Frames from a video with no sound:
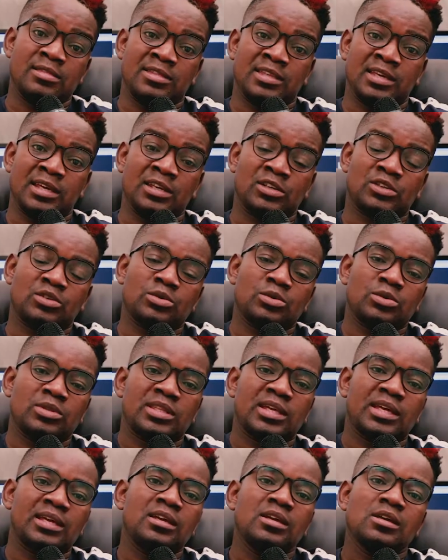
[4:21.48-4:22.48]
the two
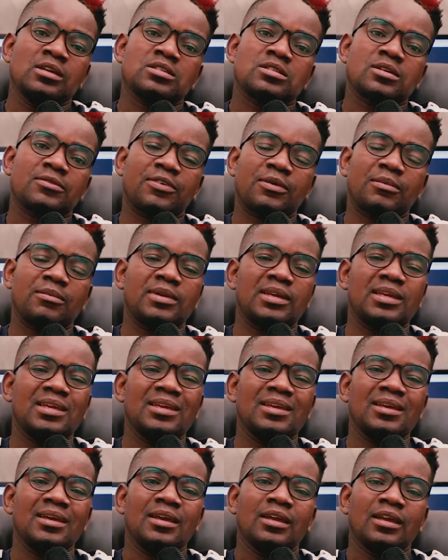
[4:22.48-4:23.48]
day So for
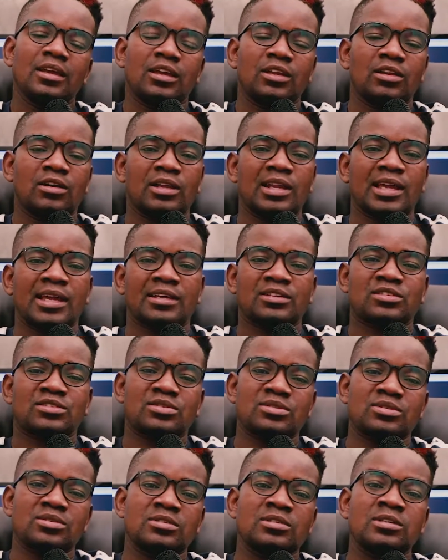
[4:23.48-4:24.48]
me, you know, like
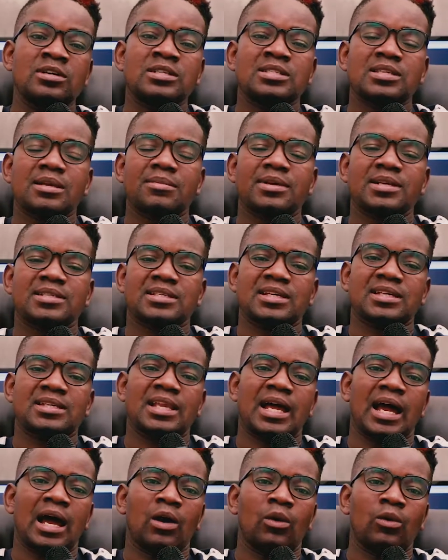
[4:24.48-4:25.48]
to some
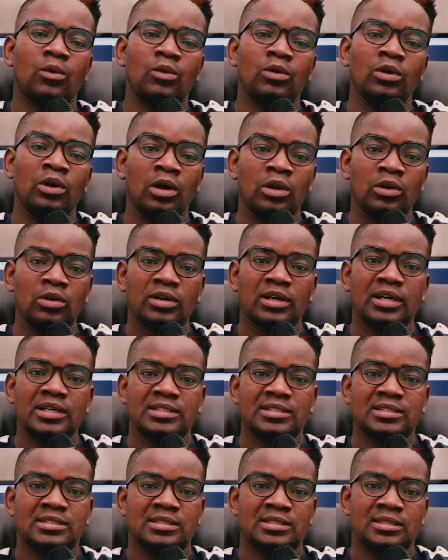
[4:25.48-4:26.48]
extent, I will look
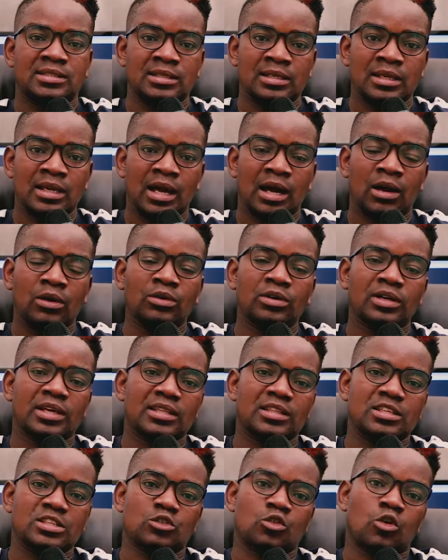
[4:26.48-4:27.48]
at I'll look
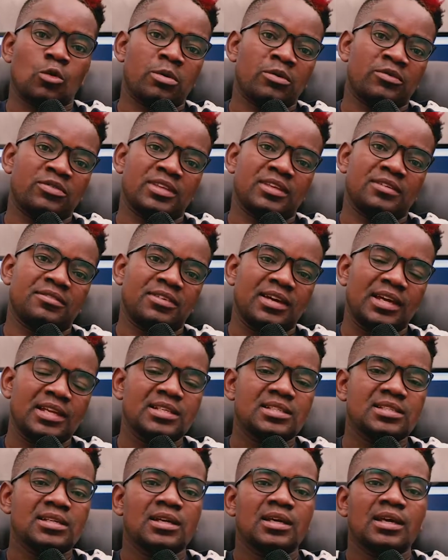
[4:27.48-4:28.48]
at the scope of the
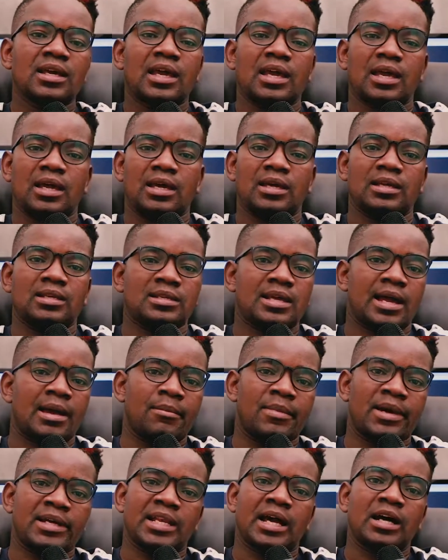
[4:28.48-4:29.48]
event and I
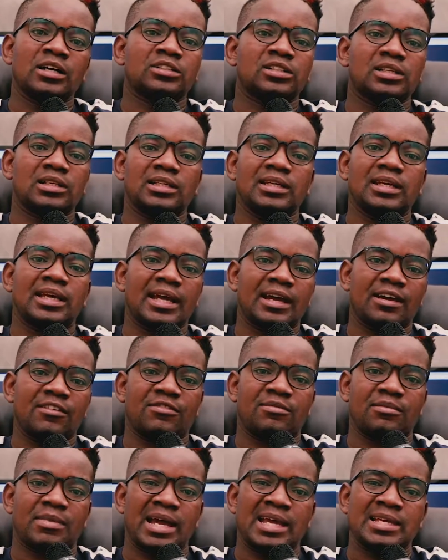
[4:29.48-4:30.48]
might actually
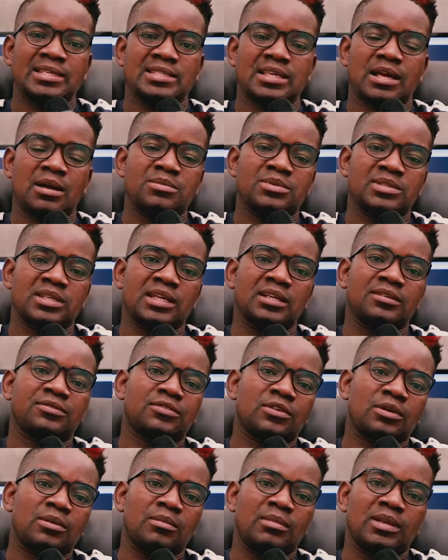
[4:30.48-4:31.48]
have my subs get
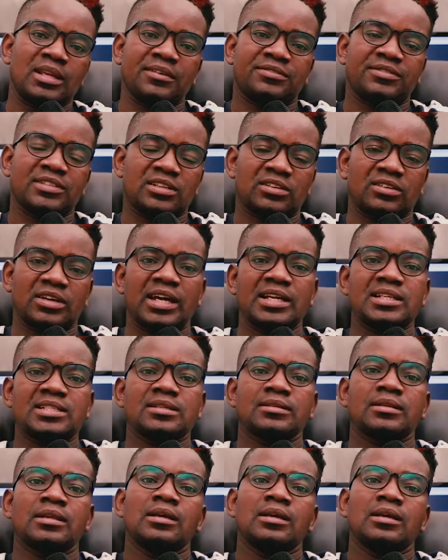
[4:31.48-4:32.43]
from left and right.